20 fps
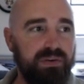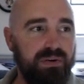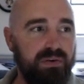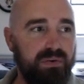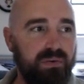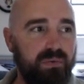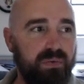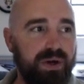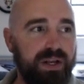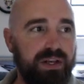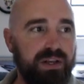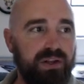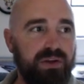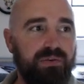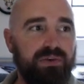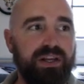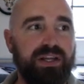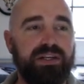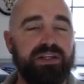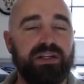when you
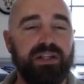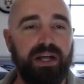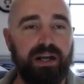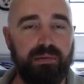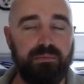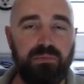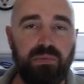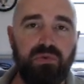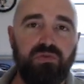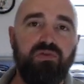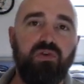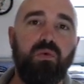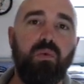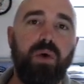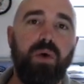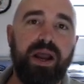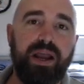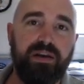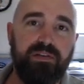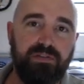need to like move
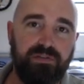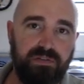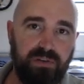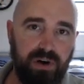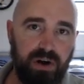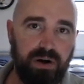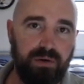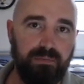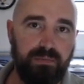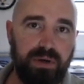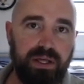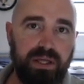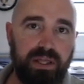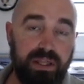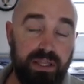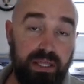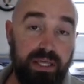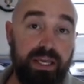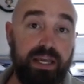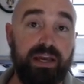away from
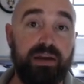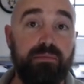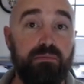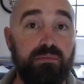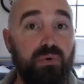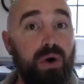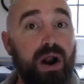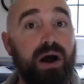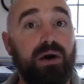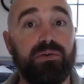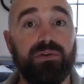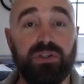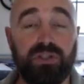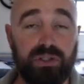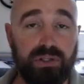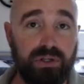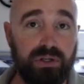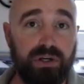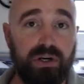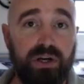the
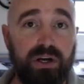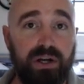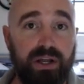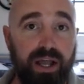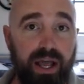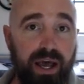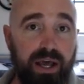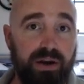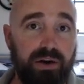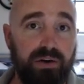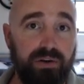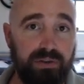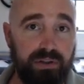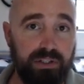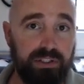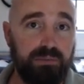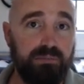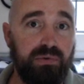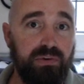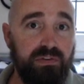in-browser editor
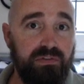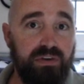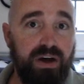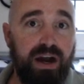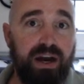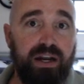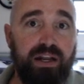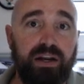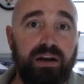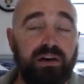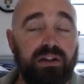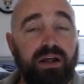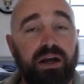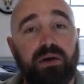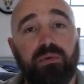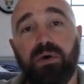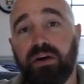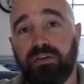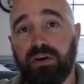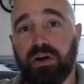that's provided in like
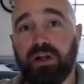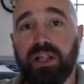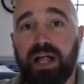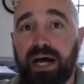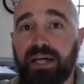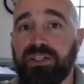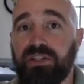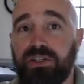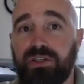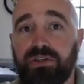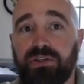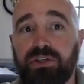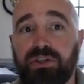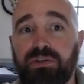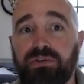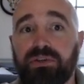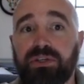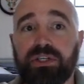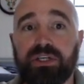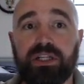whatever classes you're
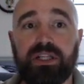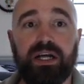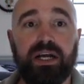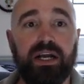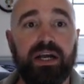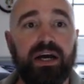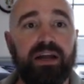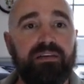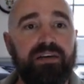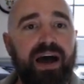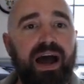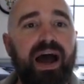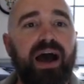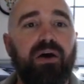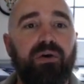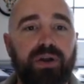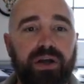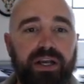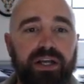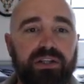using, like kind of
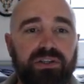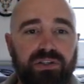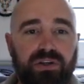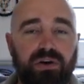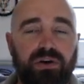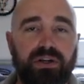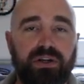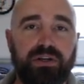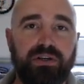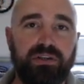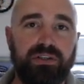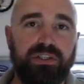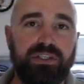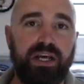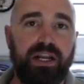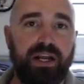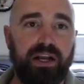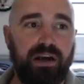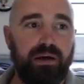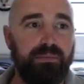how to get started
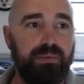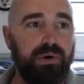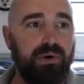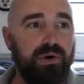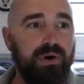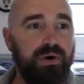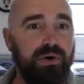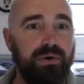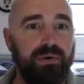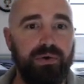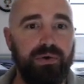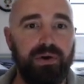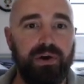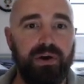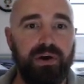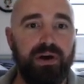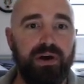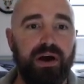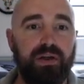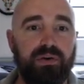setting up your own
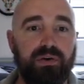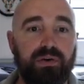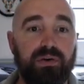either